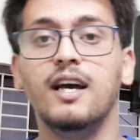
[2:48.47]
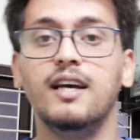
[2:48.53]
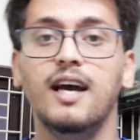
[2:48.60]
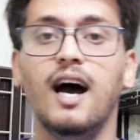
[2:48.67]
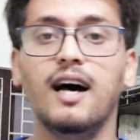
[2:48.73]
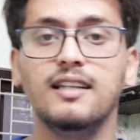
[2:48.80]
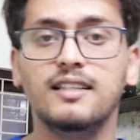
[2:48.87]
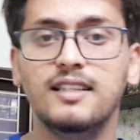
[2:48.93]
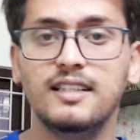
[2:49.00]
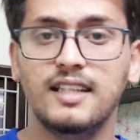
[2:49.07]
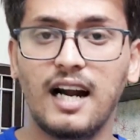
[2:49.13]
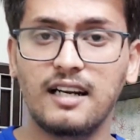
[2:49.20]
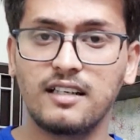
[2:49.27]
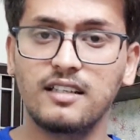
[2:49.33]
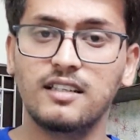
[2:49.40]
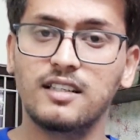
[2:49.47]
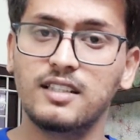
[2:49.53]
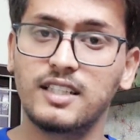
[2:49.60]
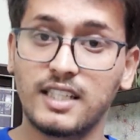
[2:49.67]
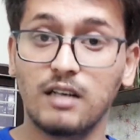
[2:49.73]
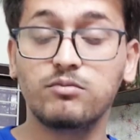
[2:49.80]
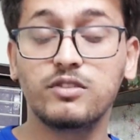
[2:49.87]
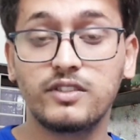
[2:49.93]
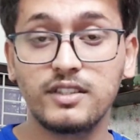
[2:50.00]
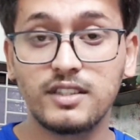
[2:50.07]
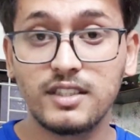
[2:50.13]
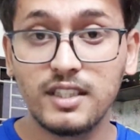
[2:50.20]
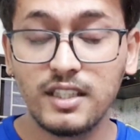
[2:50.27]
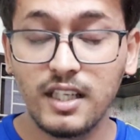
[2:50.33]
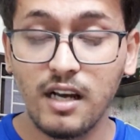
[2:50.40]
yeah, other than that, it comes with
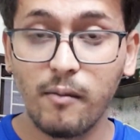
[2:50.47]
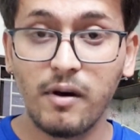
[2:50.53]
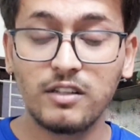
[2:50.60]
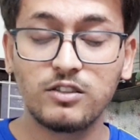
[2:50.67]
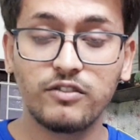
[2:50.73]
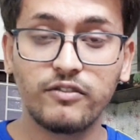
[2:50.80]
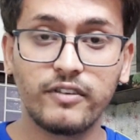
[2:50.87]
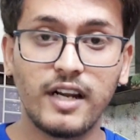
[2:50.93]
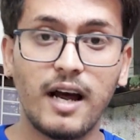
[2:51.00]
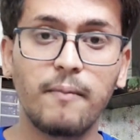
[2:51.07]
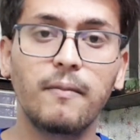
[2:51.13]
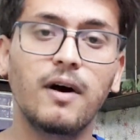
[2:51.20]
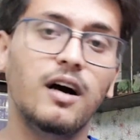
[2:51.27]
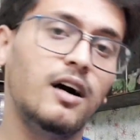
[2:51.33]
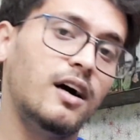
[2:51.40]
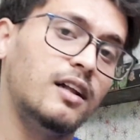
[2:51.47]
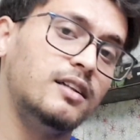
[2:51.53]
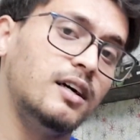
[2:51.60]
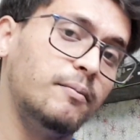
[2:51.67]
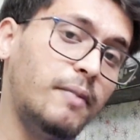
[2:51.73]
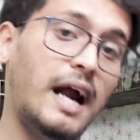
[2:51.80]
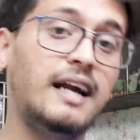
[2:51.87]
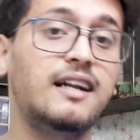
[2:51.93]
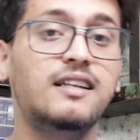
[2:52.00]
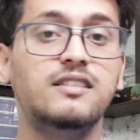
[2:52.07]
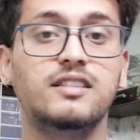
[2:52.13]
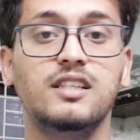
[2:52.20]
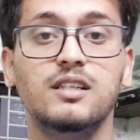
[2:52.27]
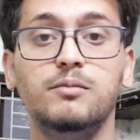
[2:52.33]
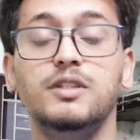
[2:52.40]
16GB of RAM. The battery is
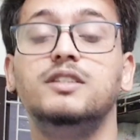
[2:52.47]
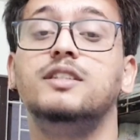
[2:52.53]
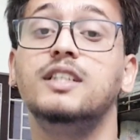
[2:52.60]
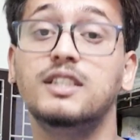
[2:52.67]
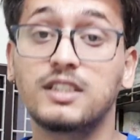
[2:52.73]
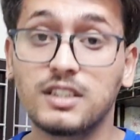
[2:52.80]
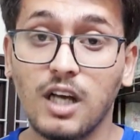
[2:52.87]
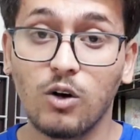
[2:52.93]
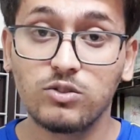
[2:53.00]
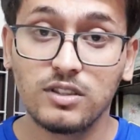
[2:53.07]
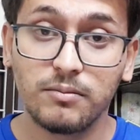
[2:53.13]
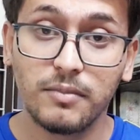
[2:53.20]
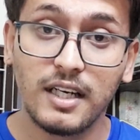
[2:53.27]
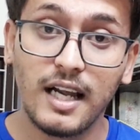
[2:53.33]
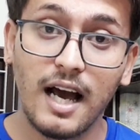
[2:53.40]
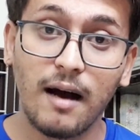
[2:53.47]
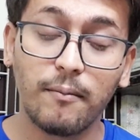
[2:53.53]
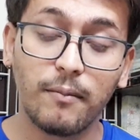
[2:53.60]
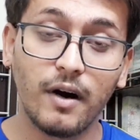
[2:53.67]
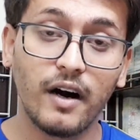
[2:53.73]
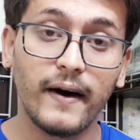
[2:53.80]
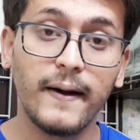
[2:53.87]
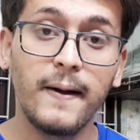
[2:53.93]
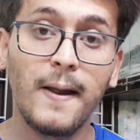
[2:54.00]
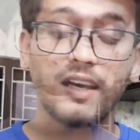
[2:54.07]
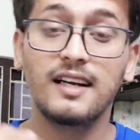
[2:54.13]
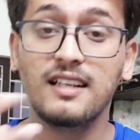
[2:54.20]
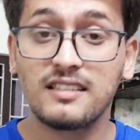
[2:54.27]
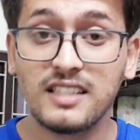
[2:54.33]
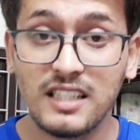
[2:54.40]
going to be 6000 mAh.
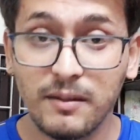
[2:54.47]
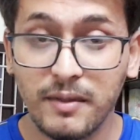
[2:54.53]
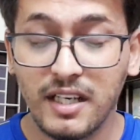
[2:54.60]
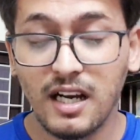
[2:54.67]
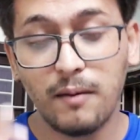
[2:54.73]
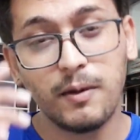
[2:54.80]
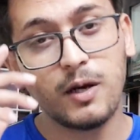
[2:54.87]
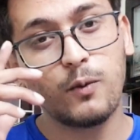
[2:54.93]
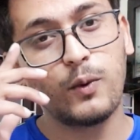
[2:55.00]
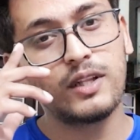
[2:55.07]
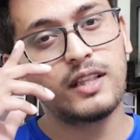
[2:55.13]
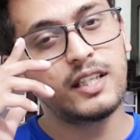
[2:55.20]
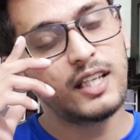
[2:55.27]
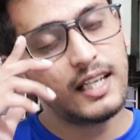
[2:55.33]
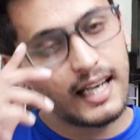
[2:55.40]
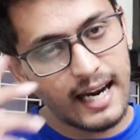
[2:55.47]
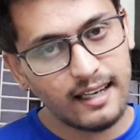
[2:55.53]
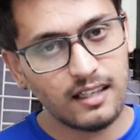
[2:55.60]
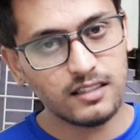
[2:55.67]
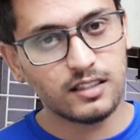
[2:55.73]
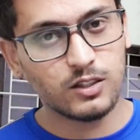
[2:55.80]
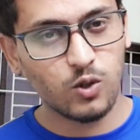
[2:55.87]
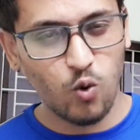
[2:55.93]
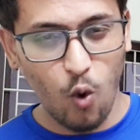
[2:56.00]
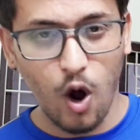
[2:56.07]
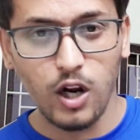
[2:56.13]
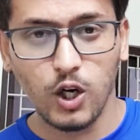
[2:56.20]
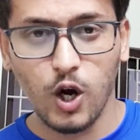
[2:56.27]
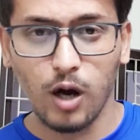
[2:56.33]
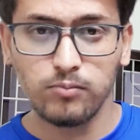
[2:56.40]
It is going to be coming with the latest
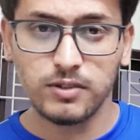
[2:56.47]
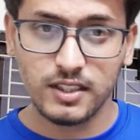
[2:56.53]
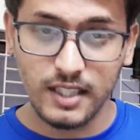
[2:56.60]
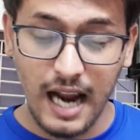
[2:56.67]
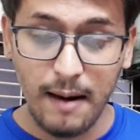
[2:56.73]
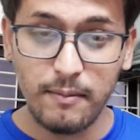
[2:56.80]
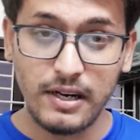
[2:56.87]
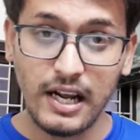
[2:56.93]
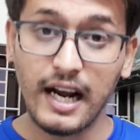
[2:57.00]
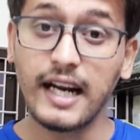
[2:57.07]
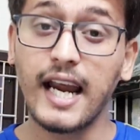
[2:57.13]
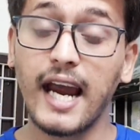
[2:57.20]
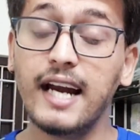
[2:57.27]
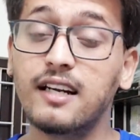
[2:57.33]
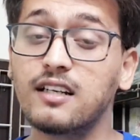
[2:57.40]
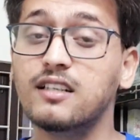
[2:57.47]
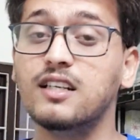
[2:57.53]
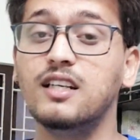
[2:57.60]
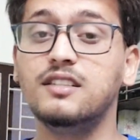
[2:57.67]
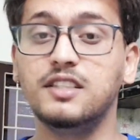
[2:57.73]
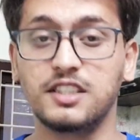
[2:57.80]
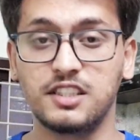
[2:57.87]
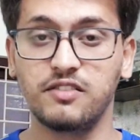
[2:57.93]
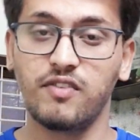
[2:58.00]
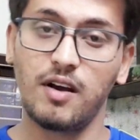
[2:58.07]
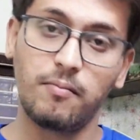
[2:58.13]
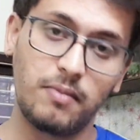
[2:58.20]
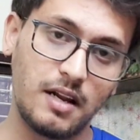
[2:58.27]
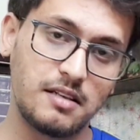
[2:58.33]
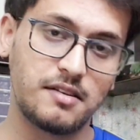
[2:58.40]
Qualcomm Snapdragon
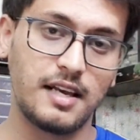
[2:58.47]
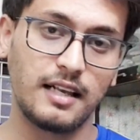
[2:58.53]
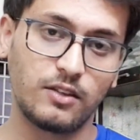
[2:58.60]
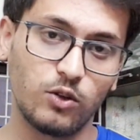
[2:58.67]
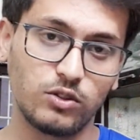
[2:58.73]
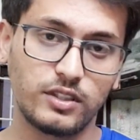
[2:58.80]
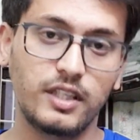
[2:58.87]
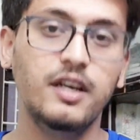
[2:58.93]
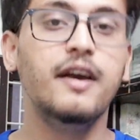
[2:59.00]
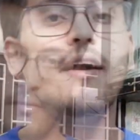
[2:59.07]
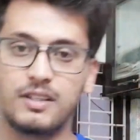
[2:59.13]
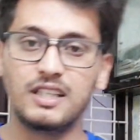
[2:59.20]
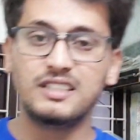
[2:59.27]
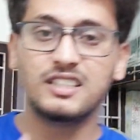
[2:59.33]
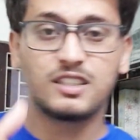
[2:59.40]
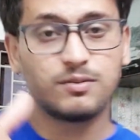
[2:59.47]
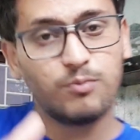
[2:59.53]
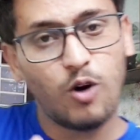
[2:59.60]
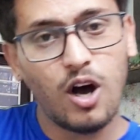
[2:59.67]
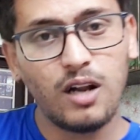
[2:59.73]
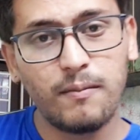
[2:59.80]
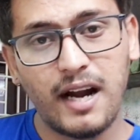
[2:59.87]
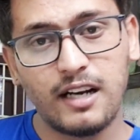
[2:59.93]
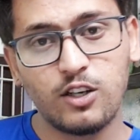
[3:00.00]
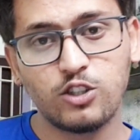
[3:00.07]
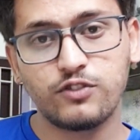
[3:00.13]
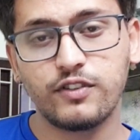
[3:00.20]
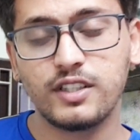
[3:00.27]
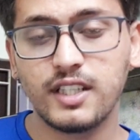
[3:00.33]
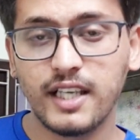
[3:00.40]
865 plus SoC. But there's a small bad
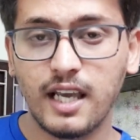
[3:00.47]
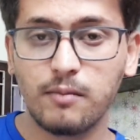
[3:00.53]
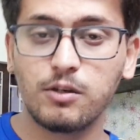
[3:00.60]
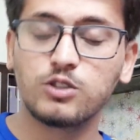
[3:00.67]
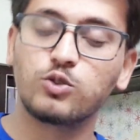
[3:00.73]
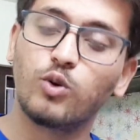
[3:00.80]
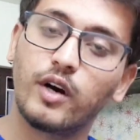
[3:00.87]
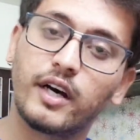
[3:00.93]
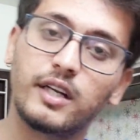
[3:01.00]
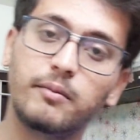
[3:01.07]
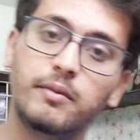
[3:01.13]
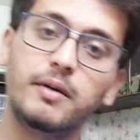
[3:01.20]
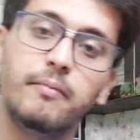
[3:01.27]
news for the gamers who are going to be